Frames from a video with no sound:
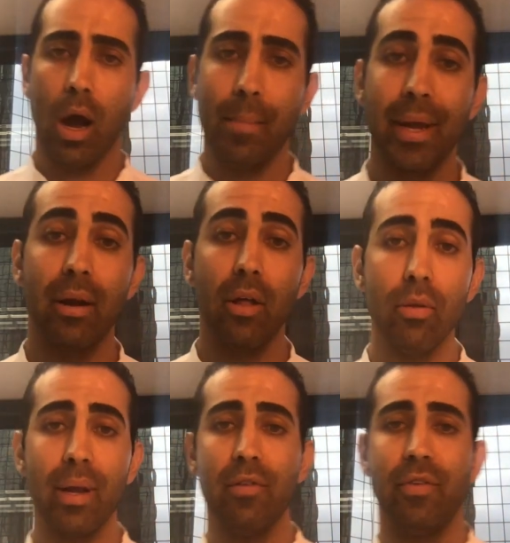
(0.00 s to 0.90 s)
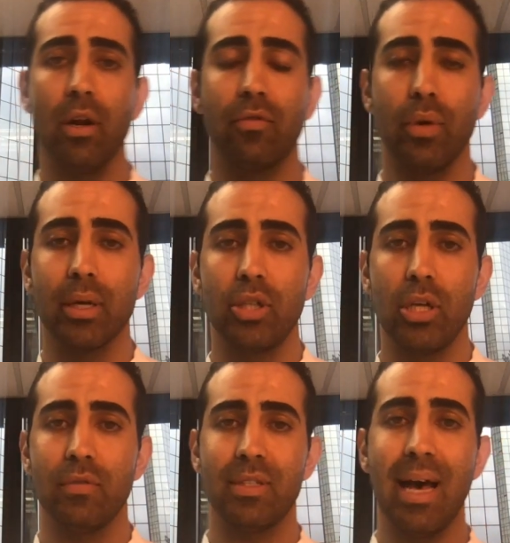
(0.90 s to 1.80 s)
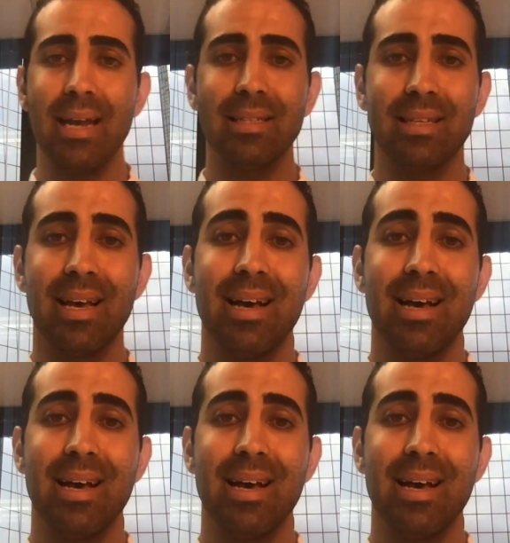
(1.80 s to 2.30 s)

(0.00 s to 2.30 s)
And another benefit of doing a change of status